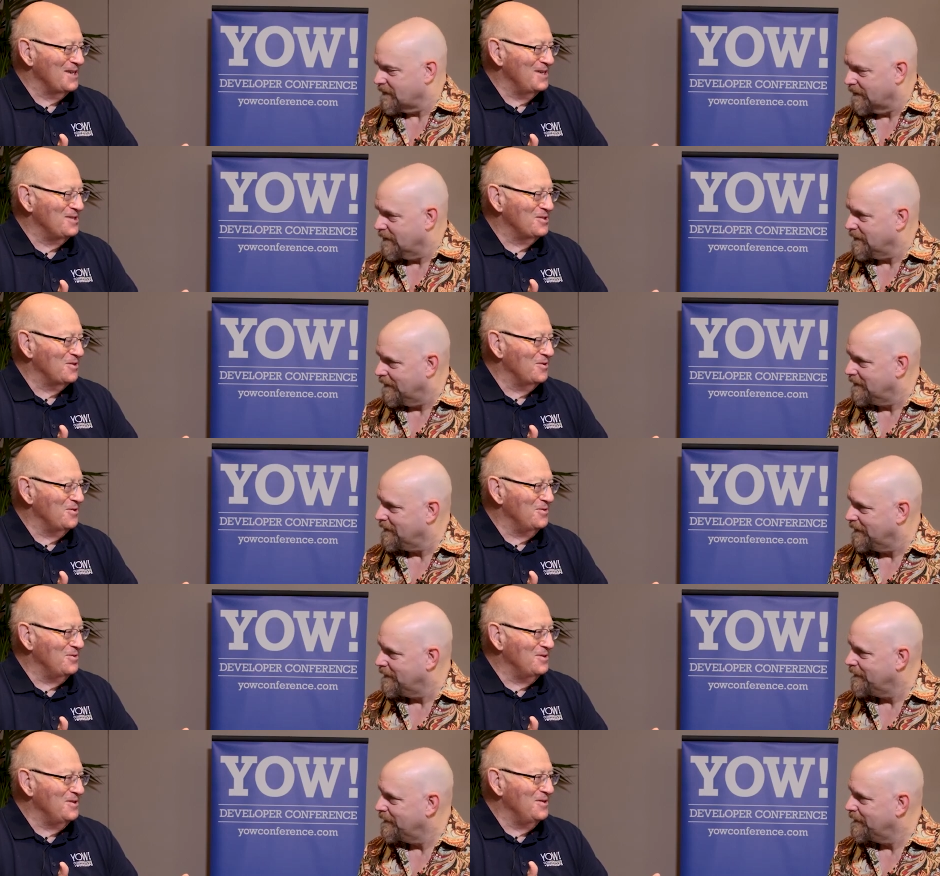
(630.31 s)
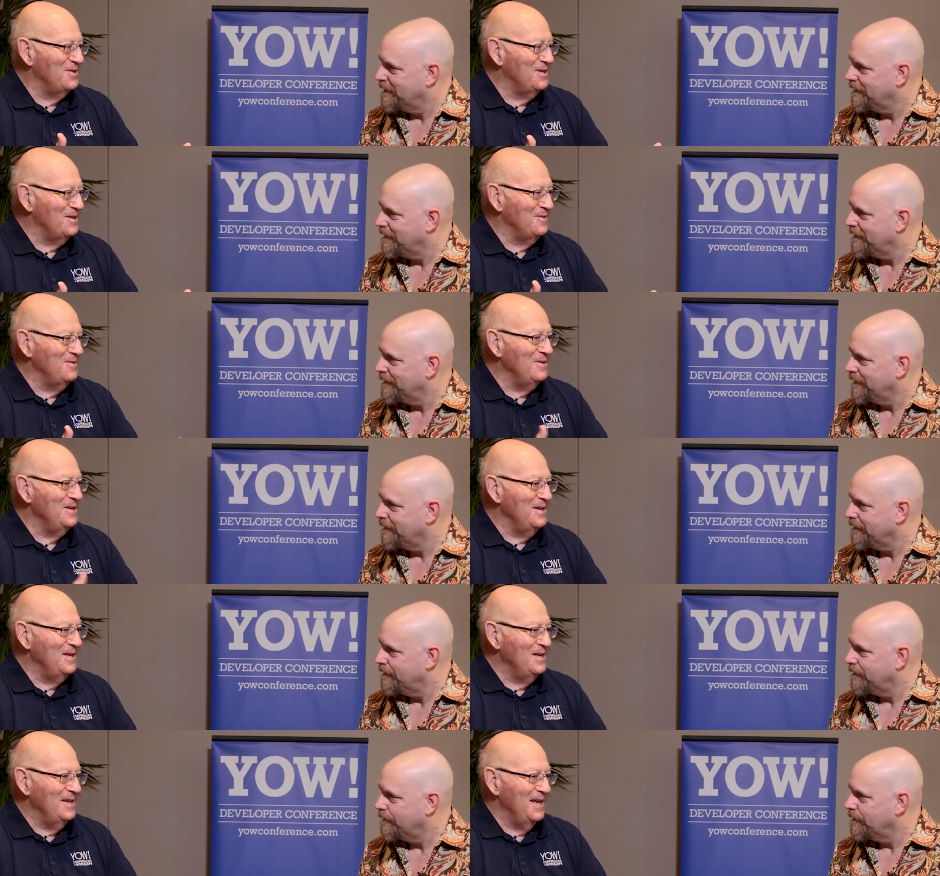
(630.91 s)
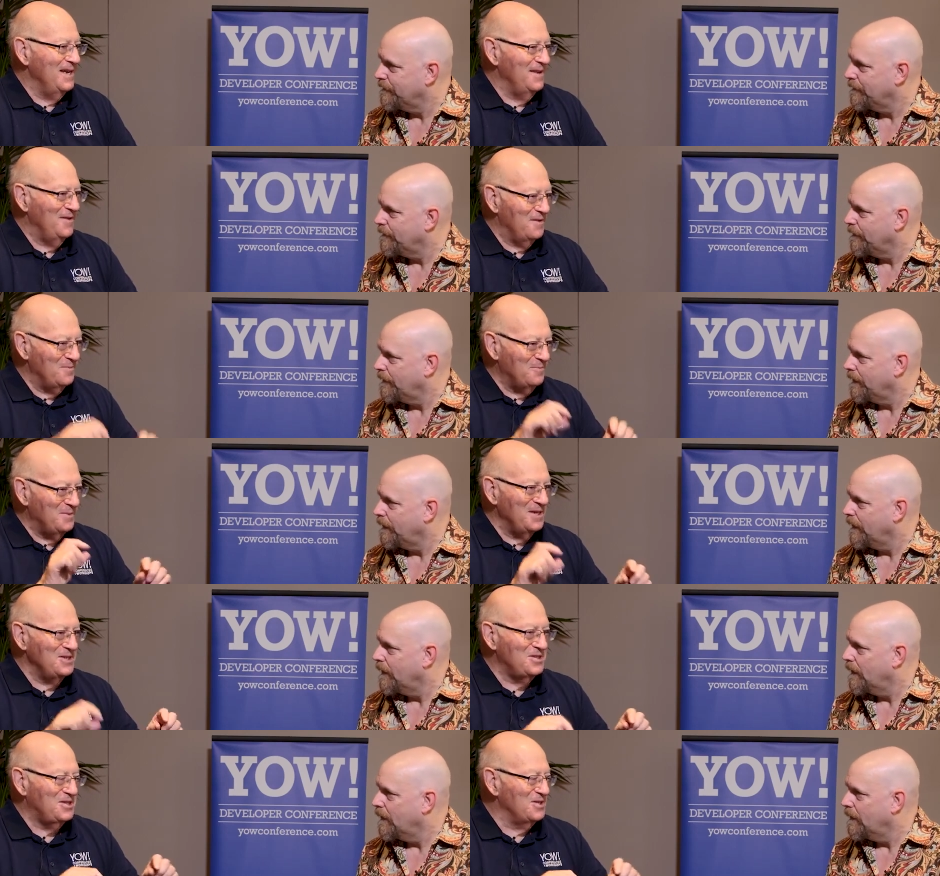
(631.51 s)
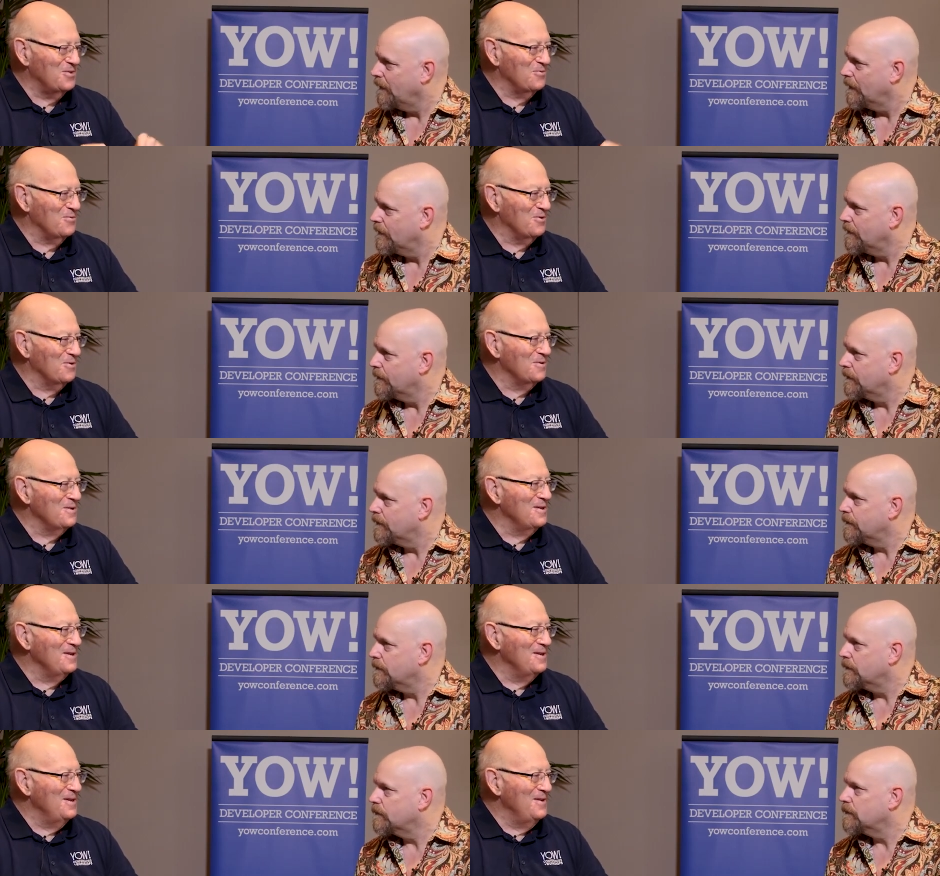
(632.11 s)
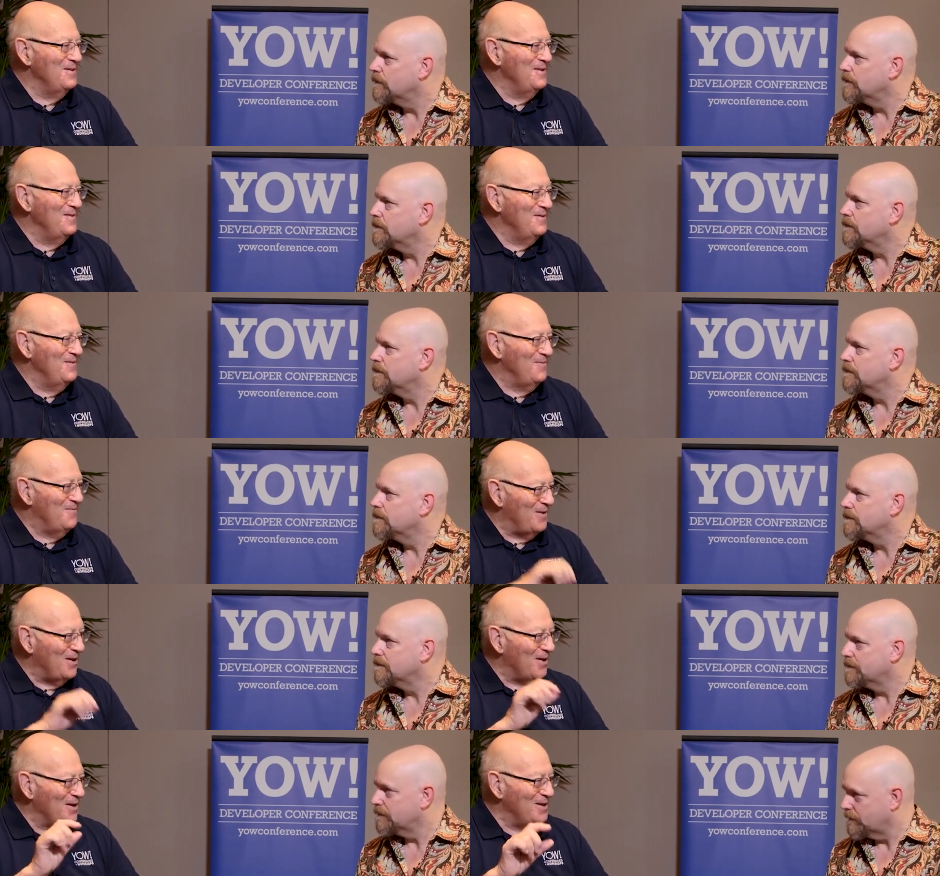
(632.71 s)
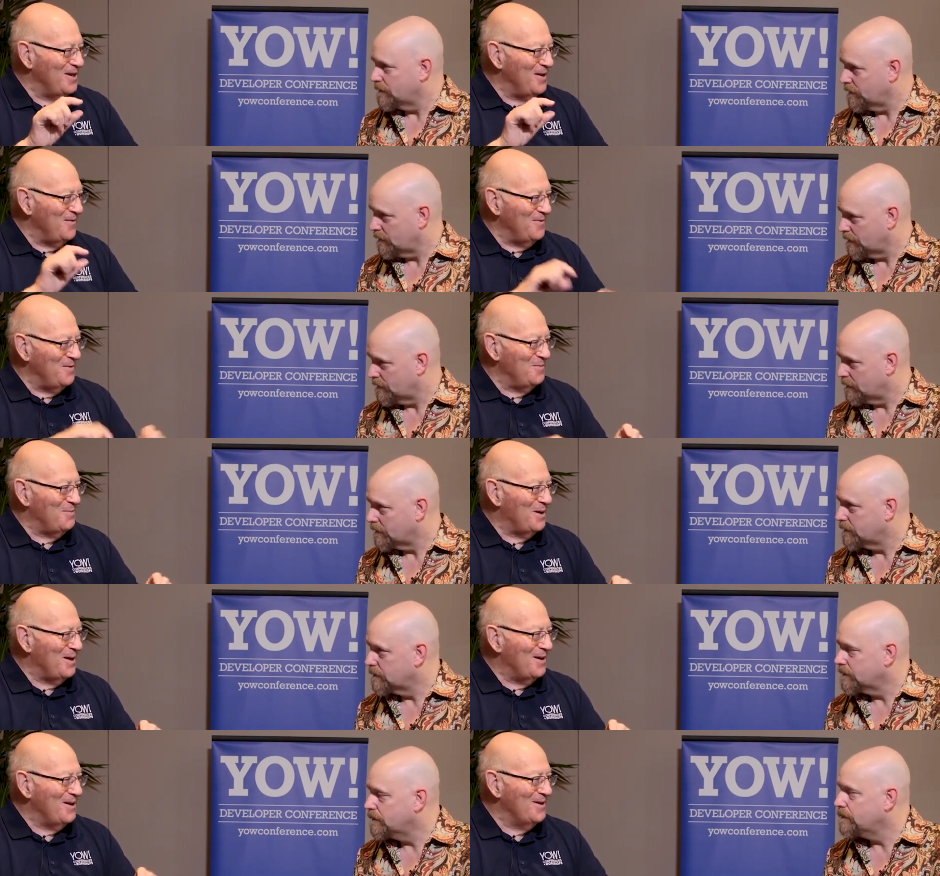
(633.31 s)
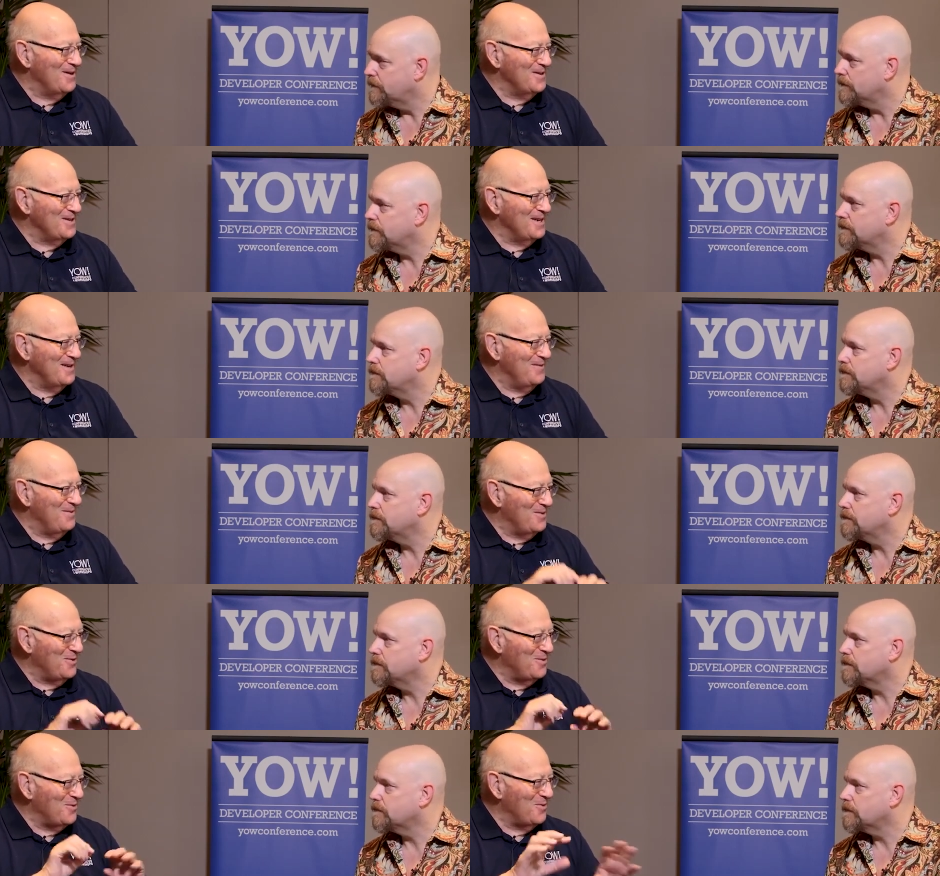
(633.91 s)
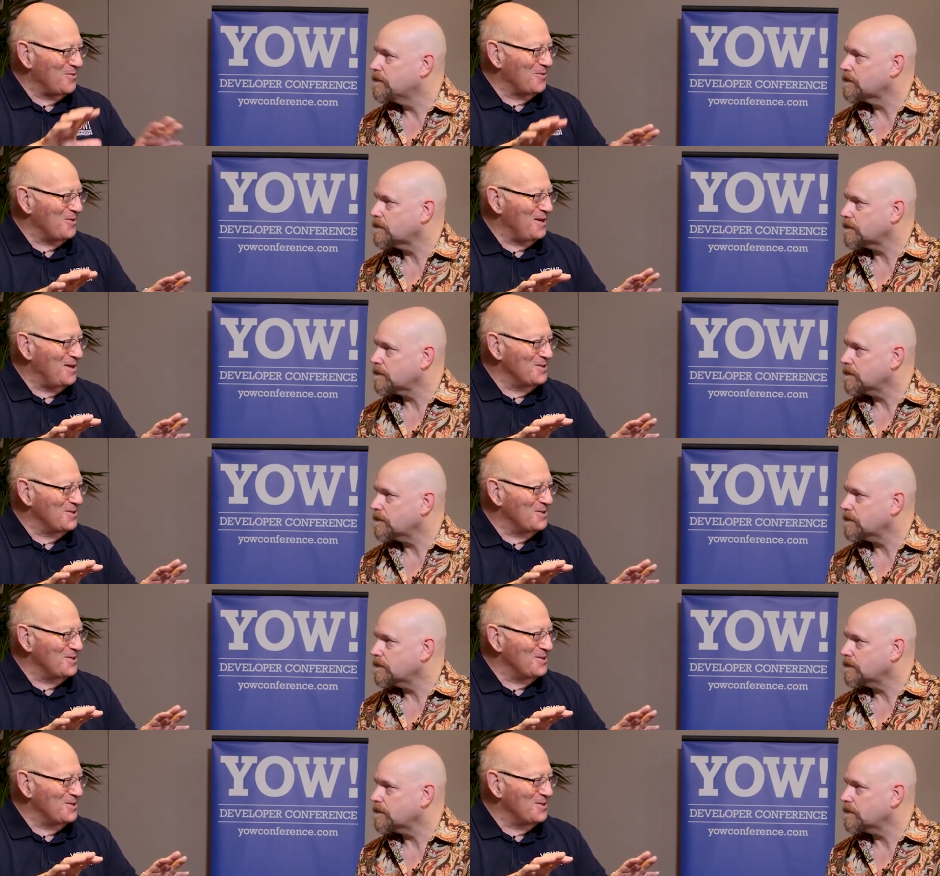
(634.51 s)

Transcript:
Speaker 1: And so you, you didn't, and the pieces were far enough apart, even though there were